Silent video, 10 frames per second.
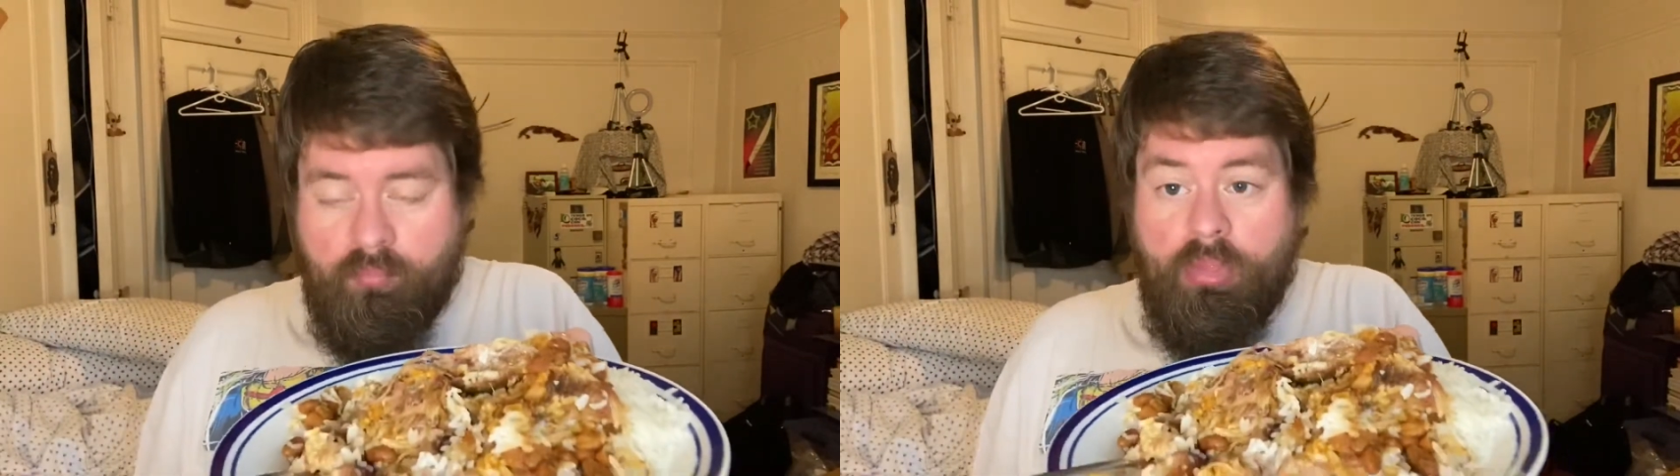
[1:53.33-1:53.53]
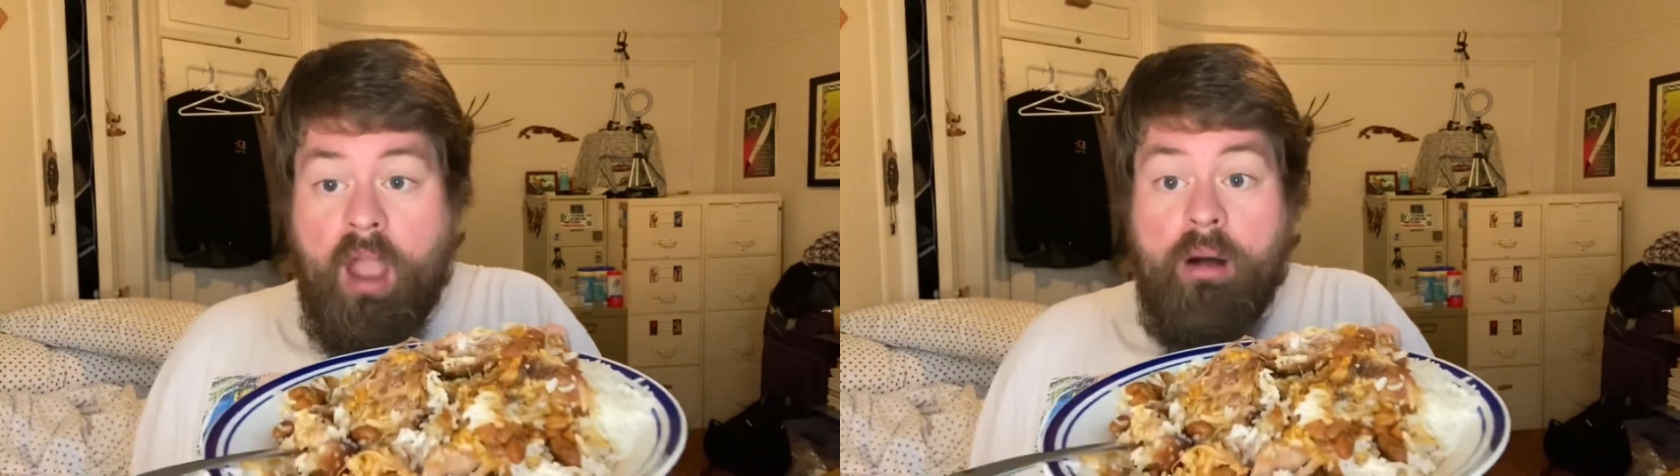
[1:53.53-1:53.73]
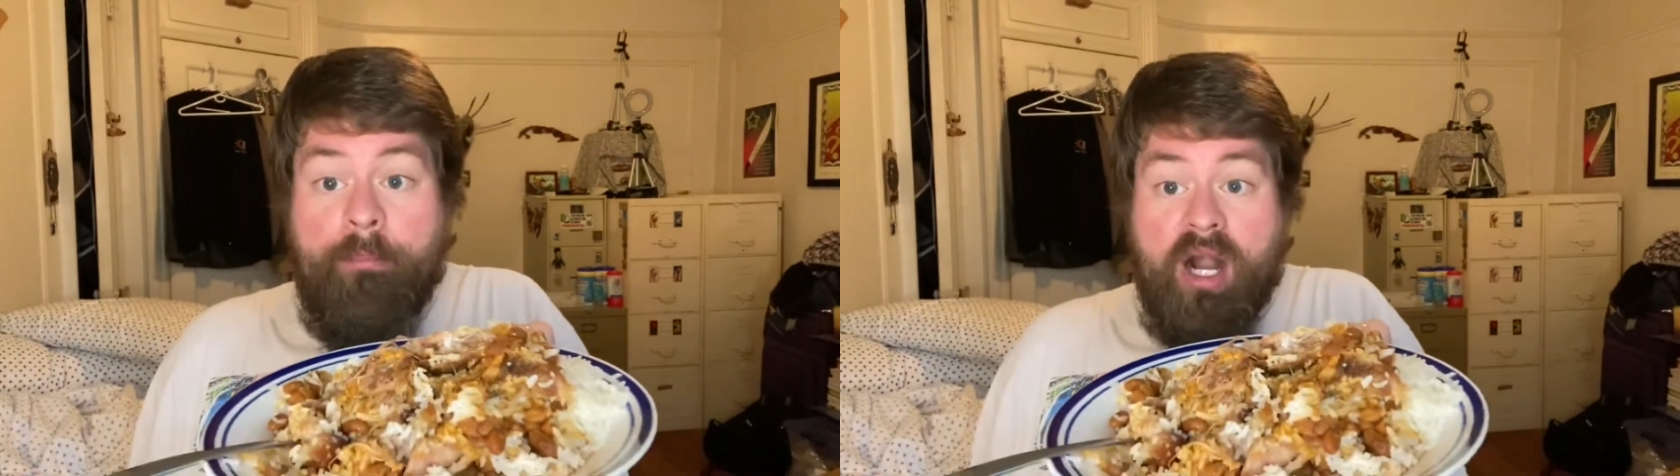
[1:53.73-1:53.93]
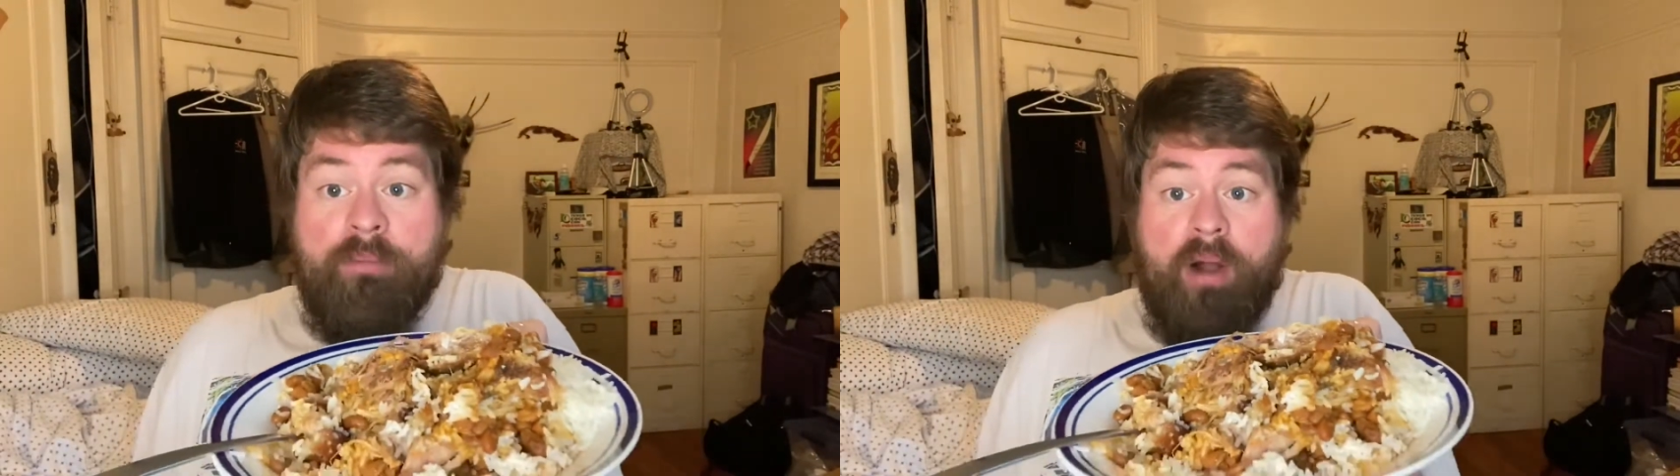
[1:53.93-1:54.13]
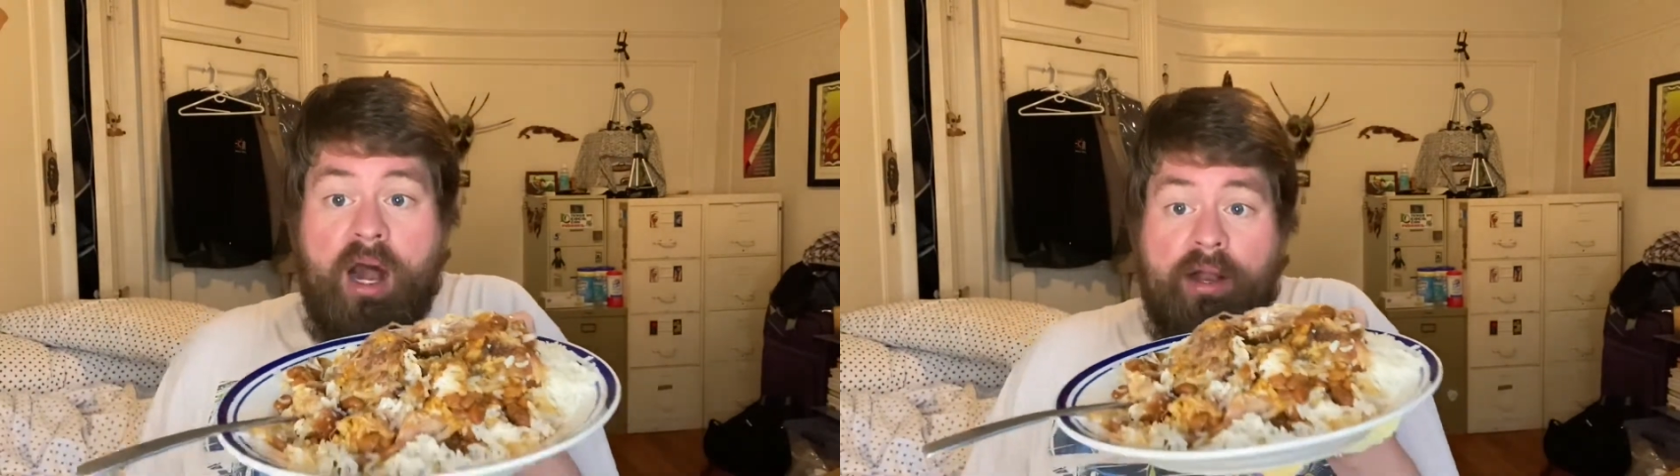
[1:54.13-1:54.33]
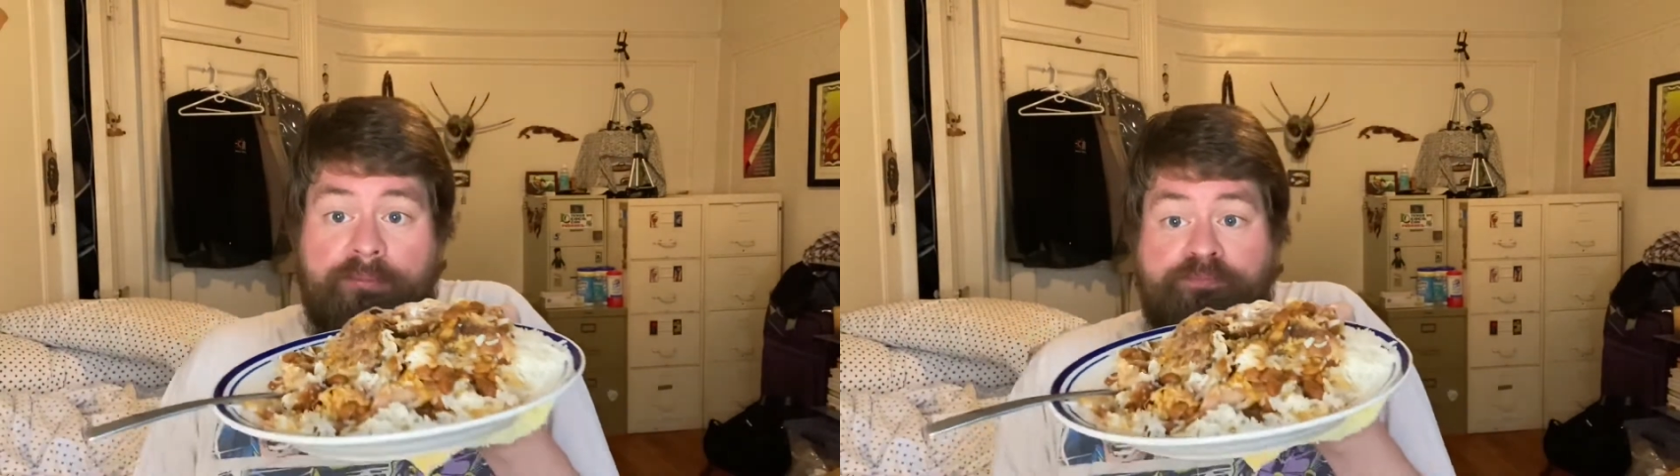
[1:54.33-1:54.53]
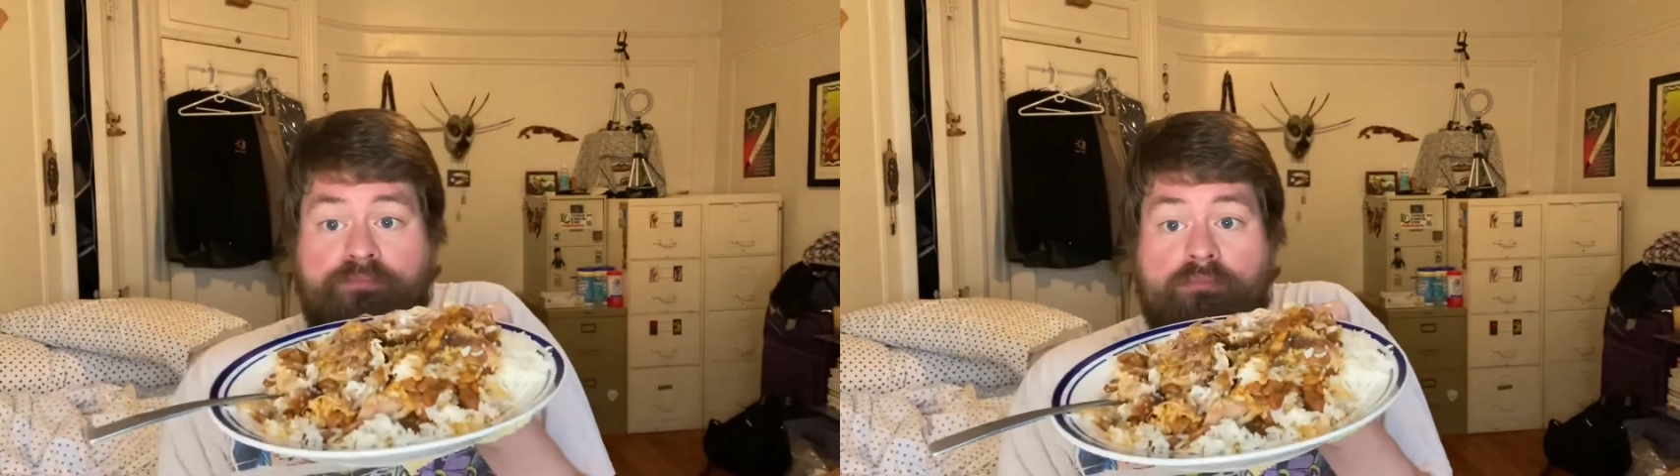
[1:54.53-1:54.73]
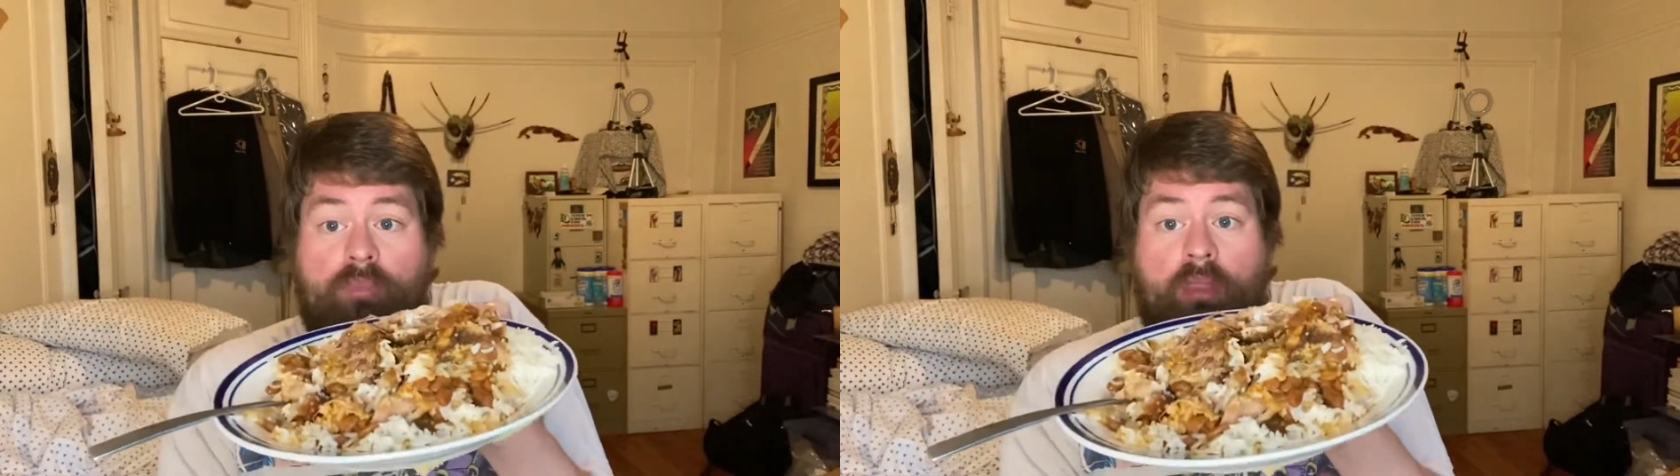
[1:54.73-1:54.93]
a mukbang
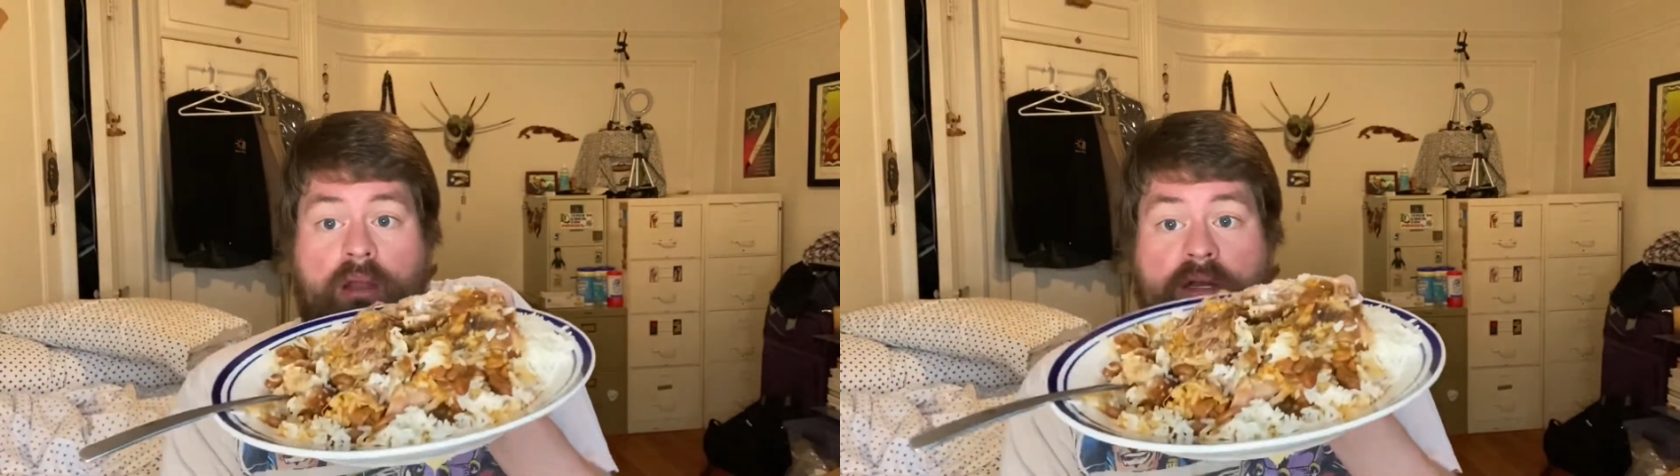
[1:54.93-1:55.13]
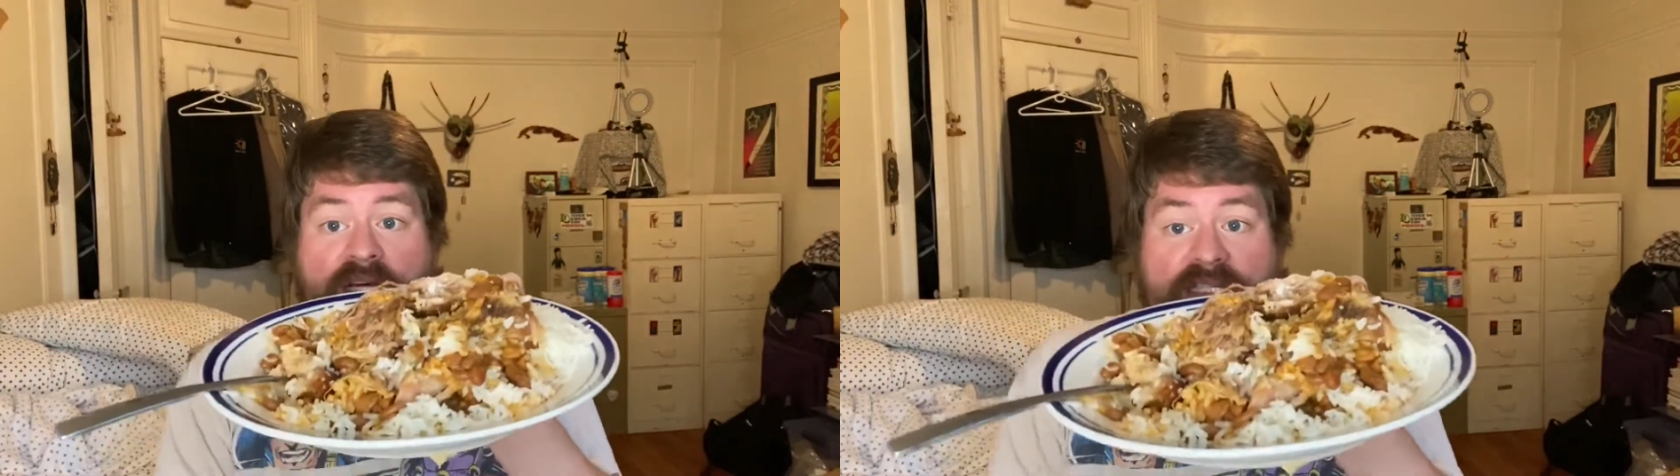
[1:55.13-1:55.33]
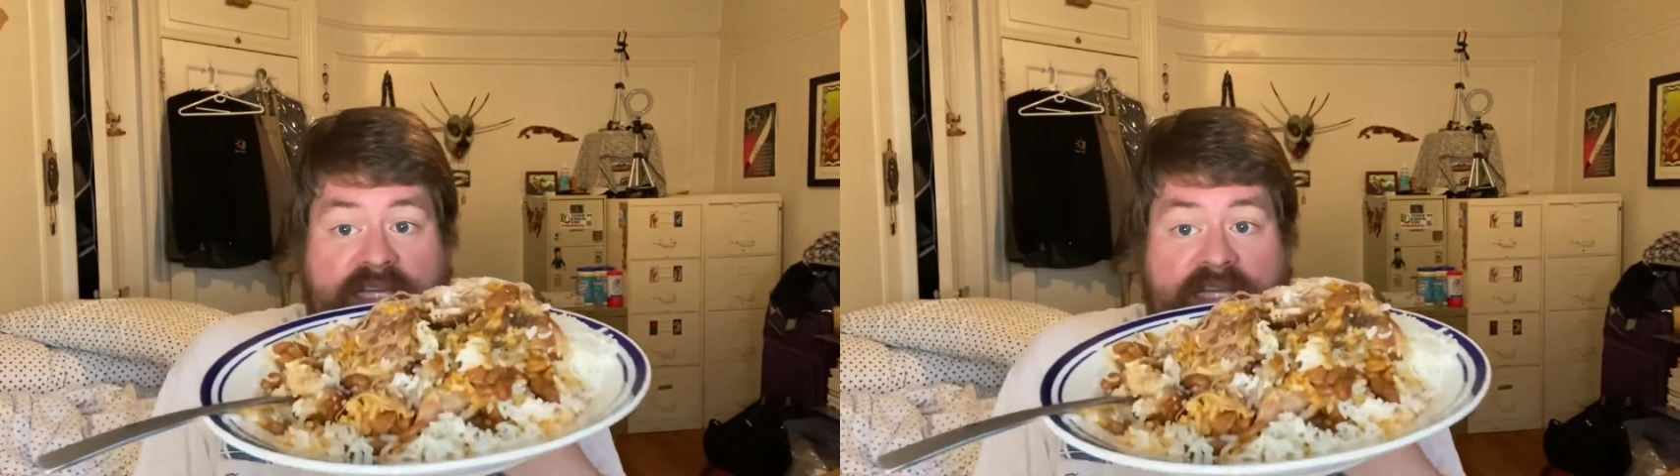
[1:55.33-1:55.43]
because